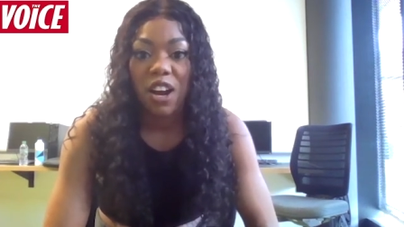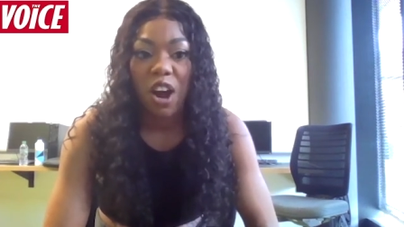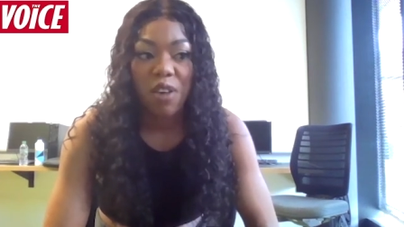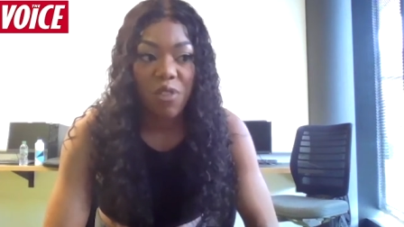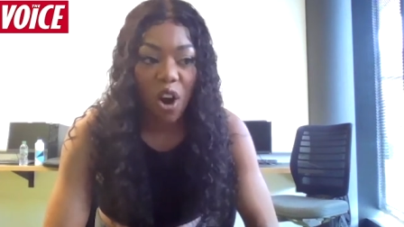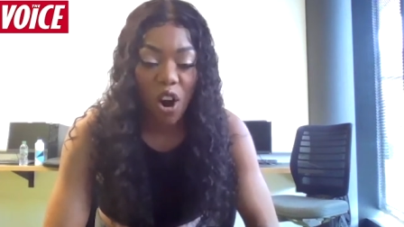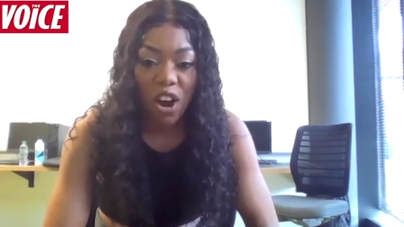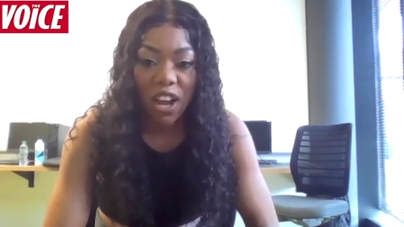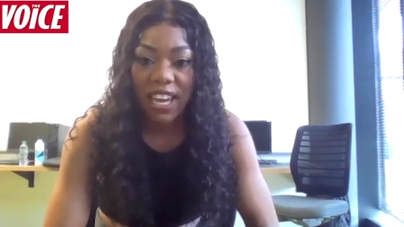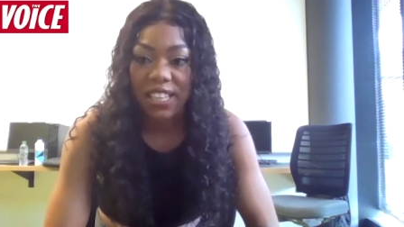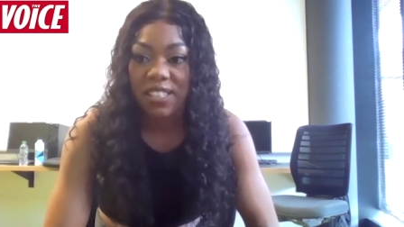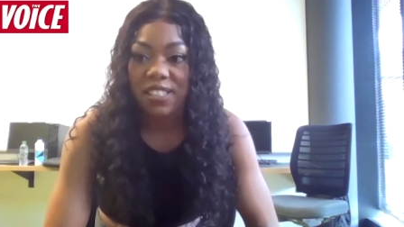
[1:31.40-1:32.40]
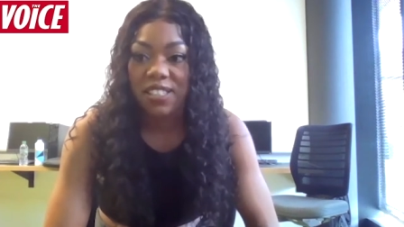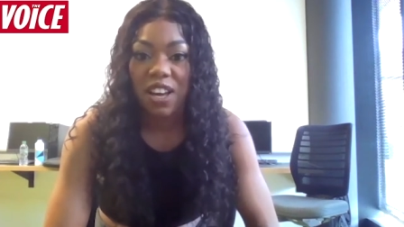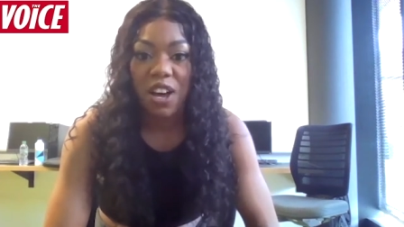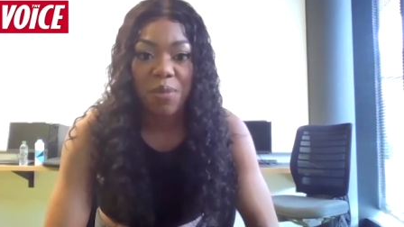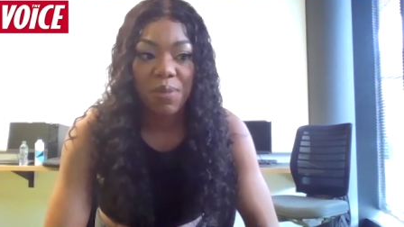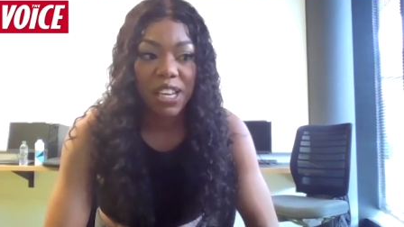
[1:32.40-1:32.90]
a lot of artists,
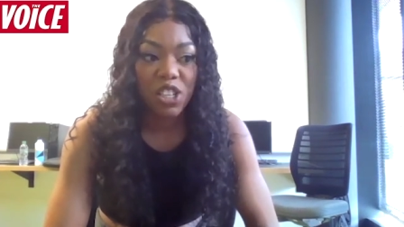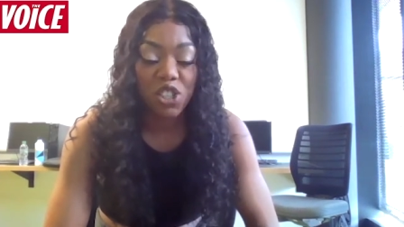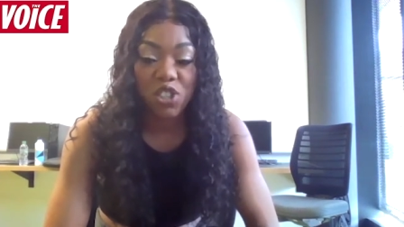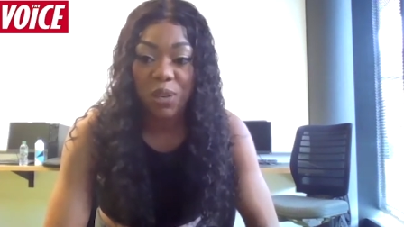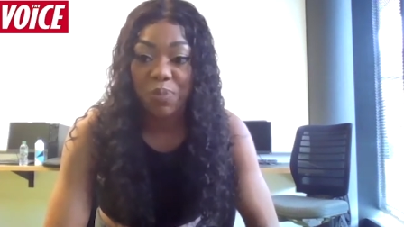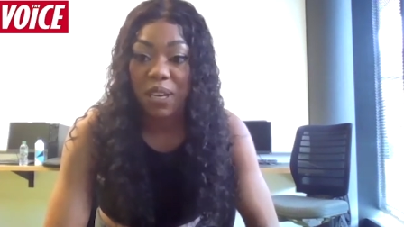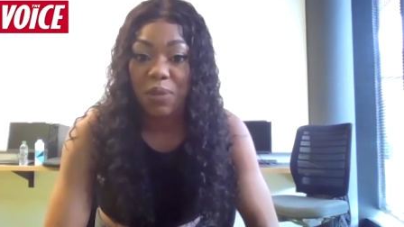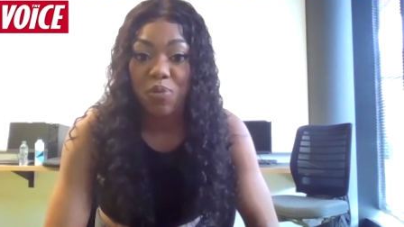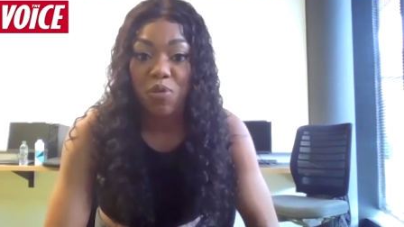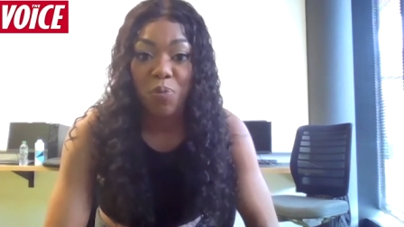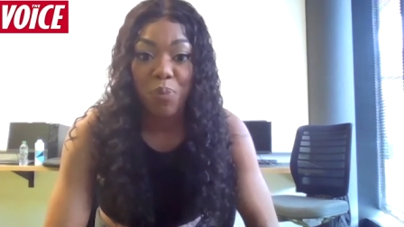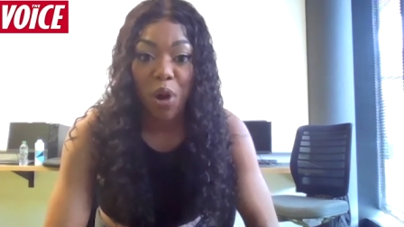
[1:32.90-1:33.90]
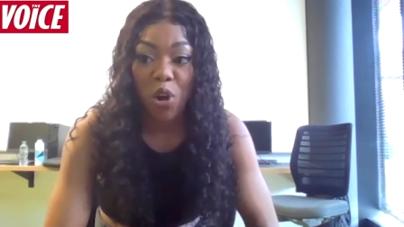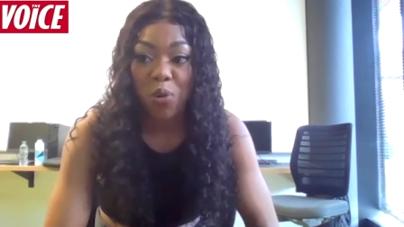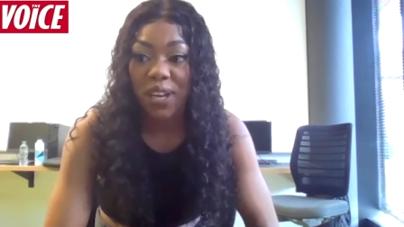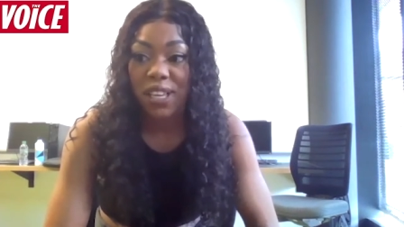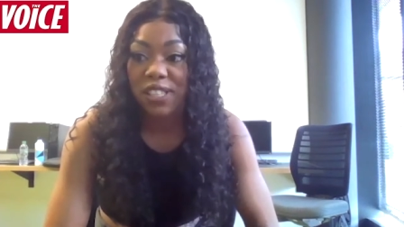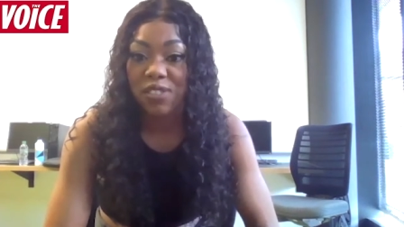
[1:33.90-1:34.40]
um, industry people,
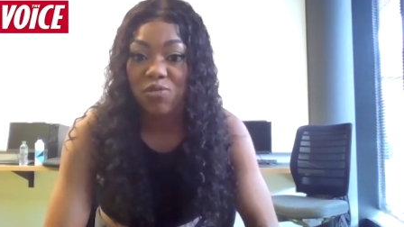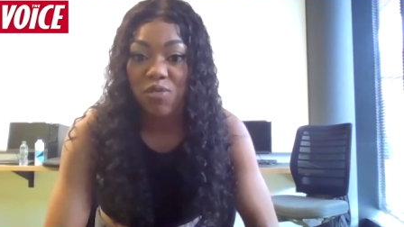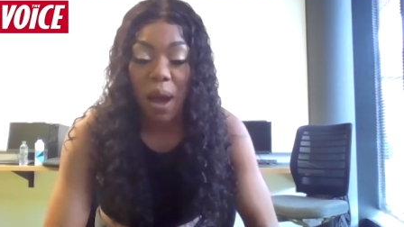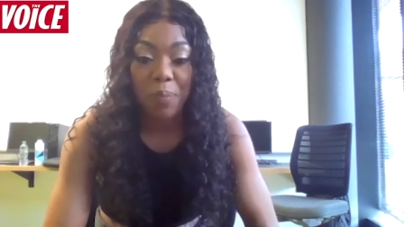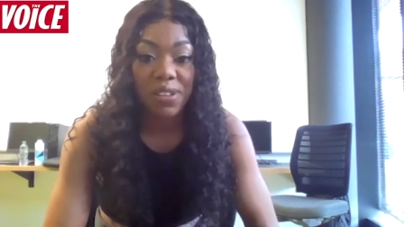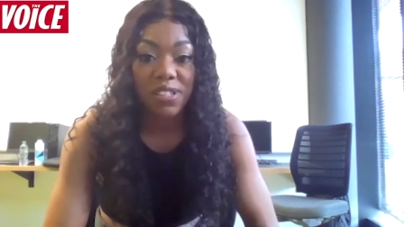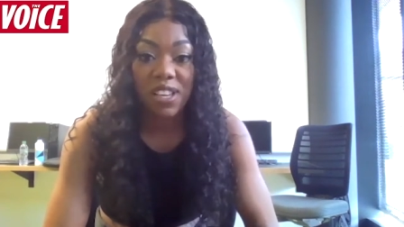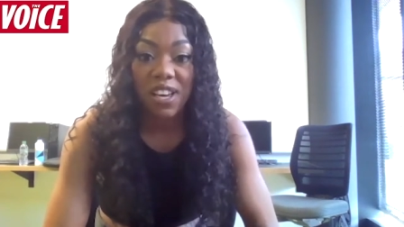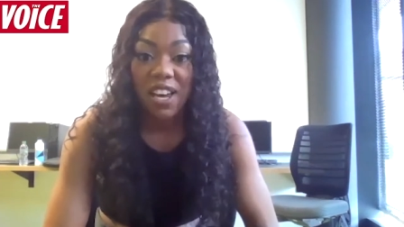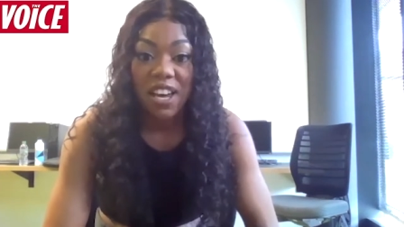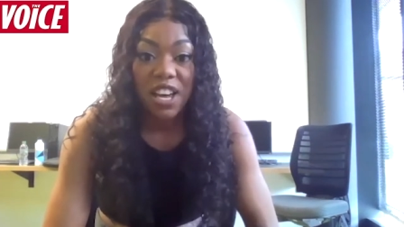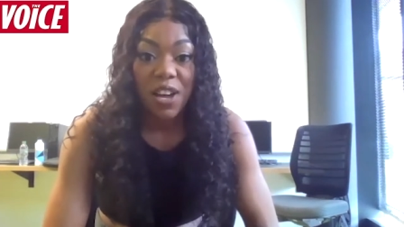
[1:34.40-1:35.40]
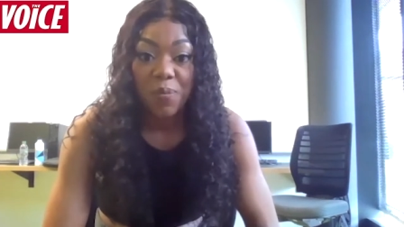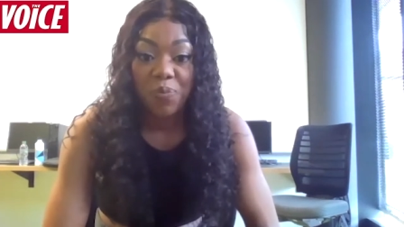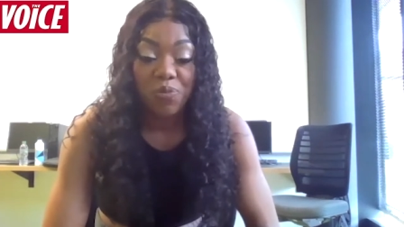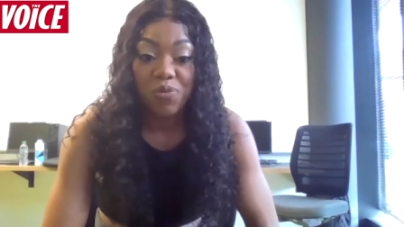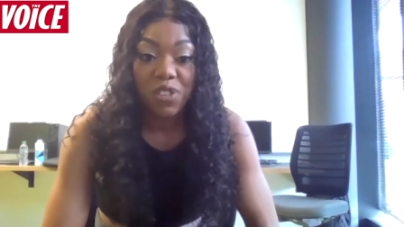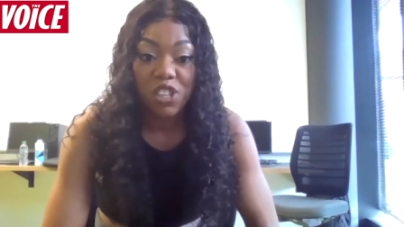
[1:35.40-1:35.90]
poets, rappers.
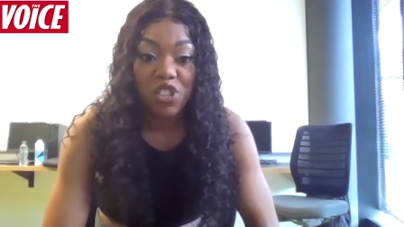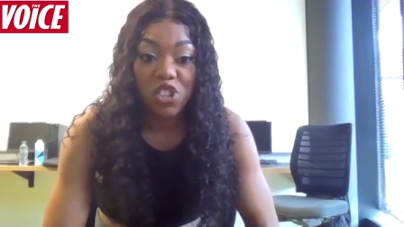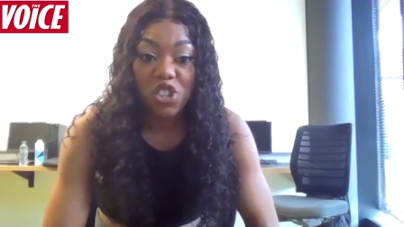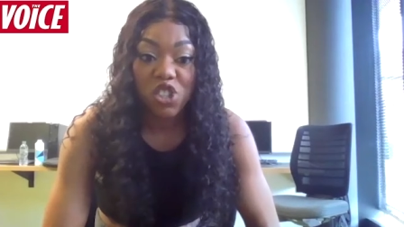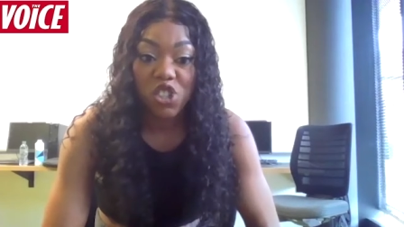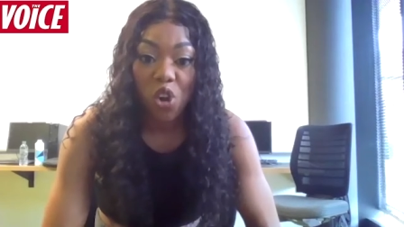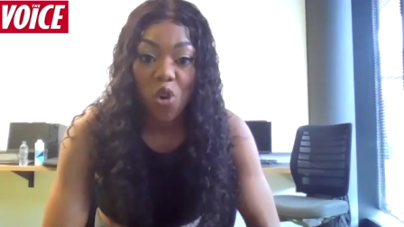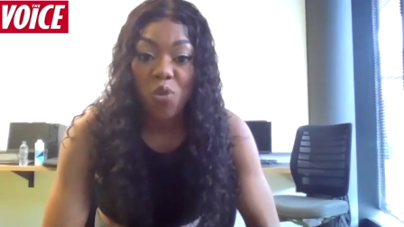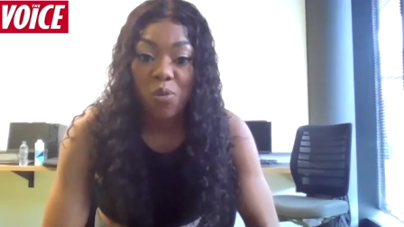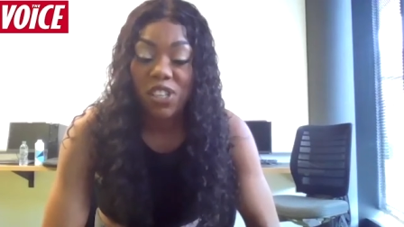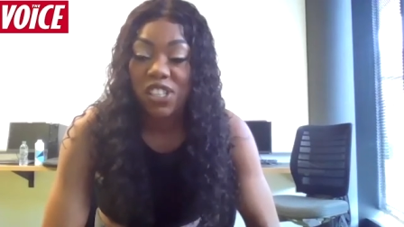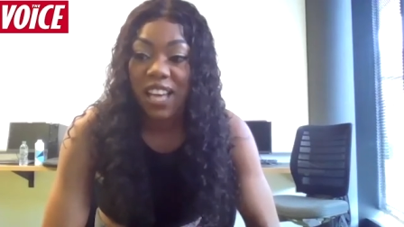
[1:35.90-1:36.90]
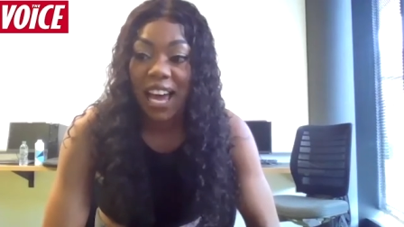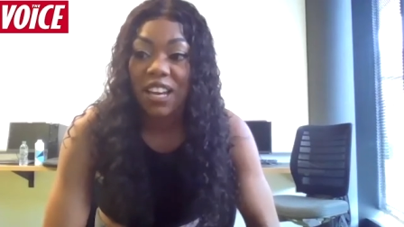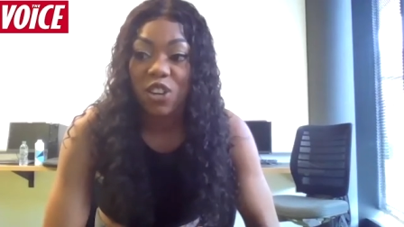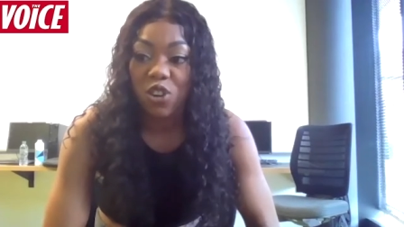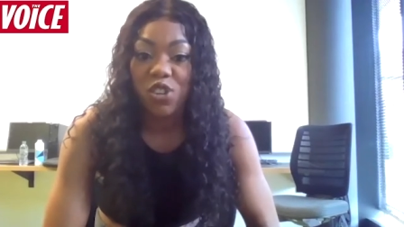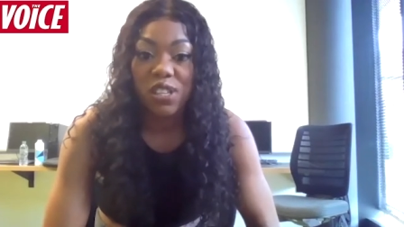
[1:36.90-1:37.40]
There's just so much
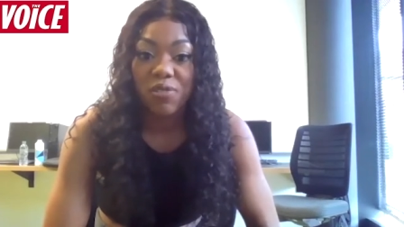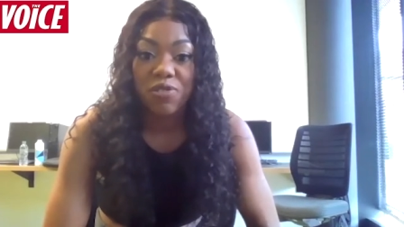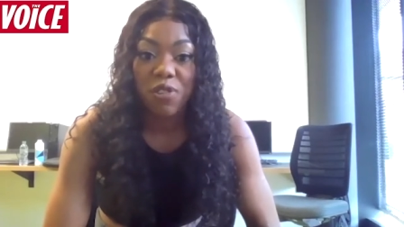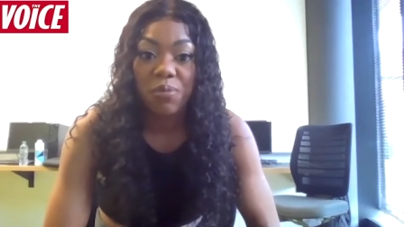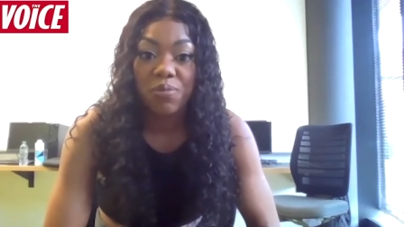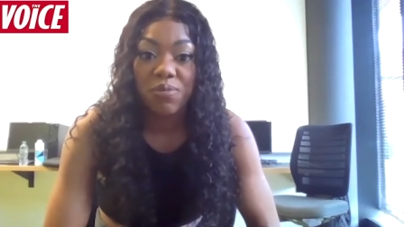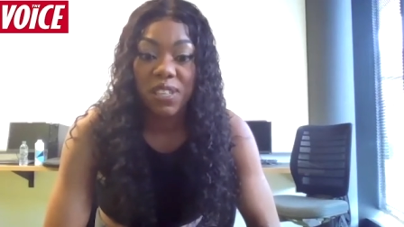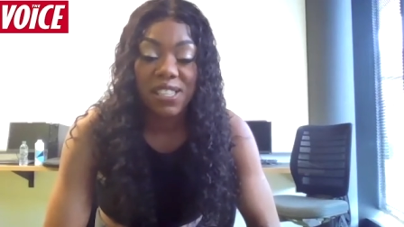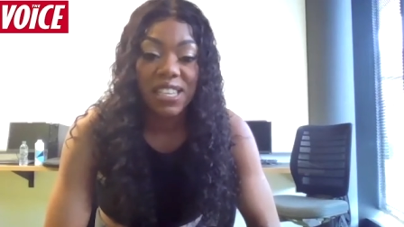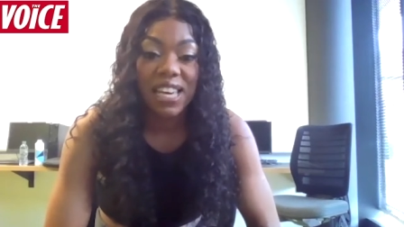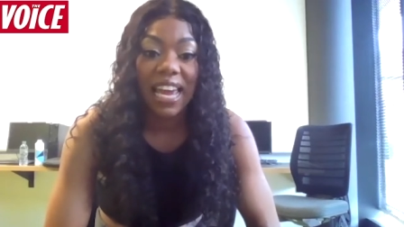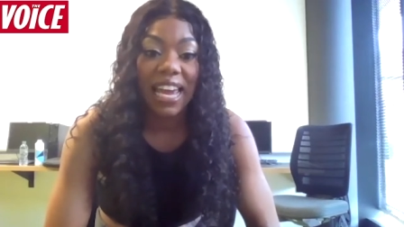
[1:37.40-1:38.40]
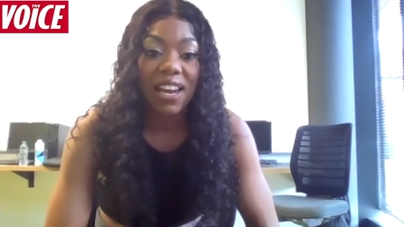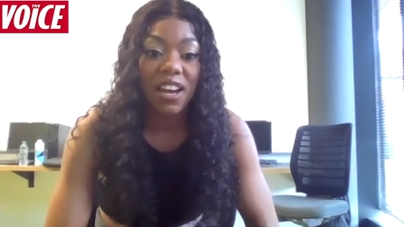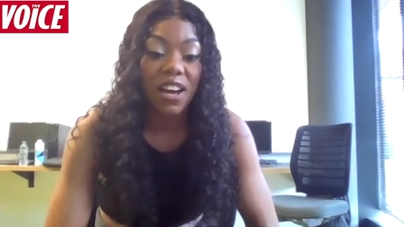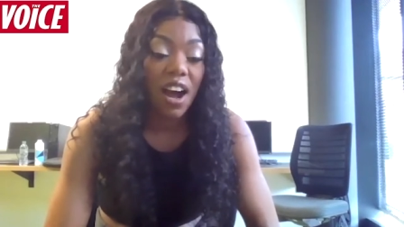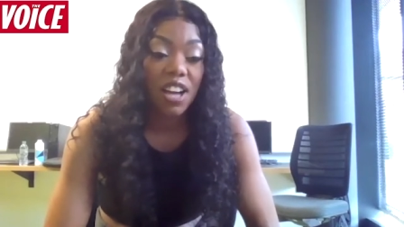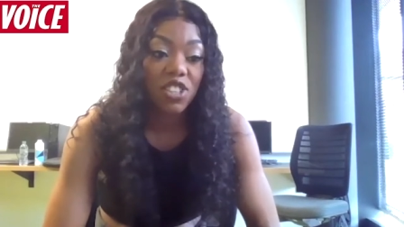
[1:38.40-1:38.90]
talent oozing from the city, and
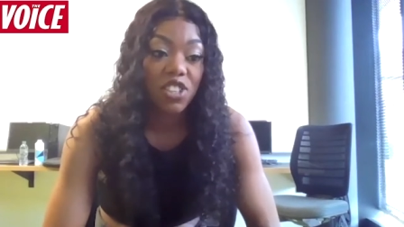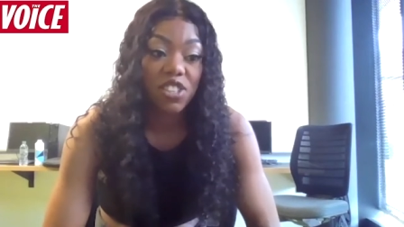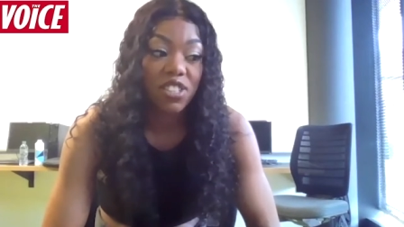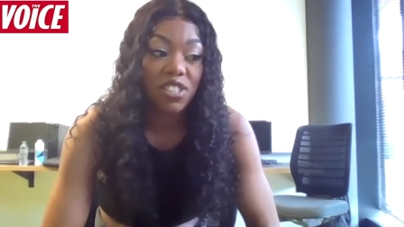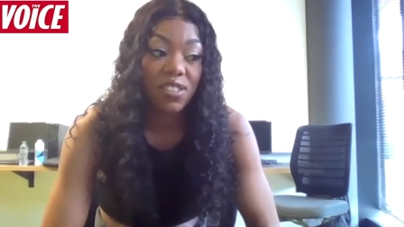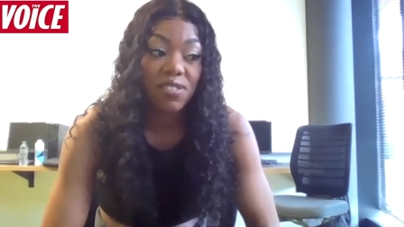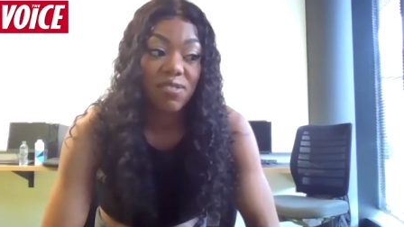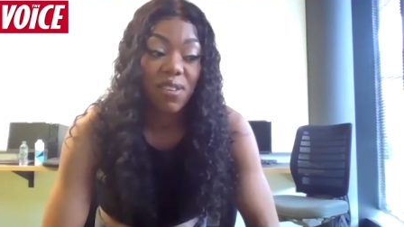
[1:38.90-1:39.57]
I, I just